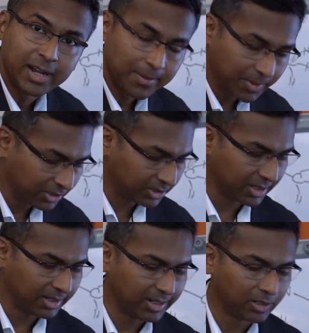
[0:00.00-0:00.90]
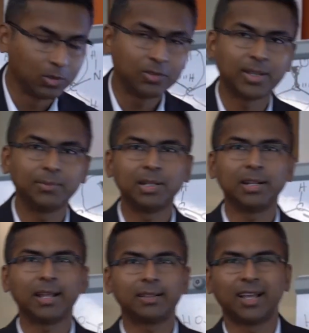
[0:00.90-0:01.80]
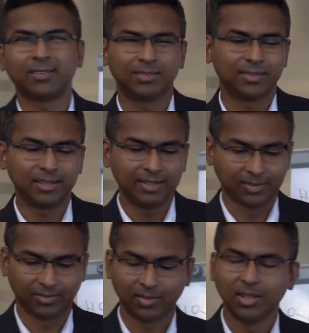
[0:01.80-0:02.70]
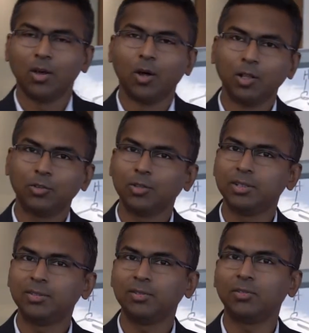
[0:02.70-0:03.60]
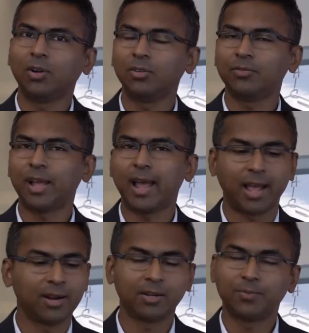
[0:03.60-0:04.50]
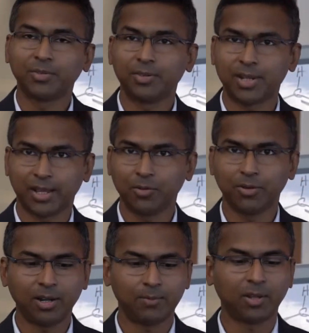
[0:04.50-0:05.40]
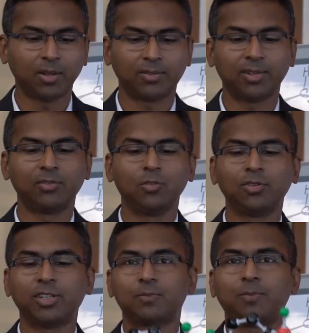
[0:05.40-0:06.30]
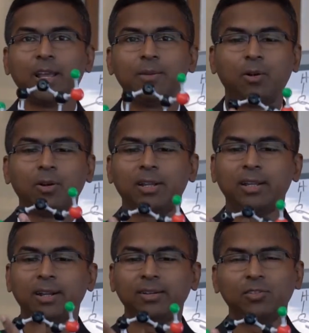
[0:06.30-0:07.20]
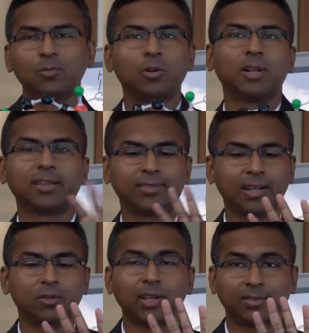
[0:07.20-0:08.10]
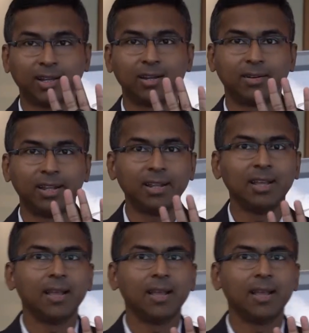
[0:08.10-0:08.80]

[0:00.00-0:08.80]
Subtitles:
dimension, it looks something like that. This also, this is not 100% accurate because there is no such pi bond here. This is more like a cyclohexyl ring,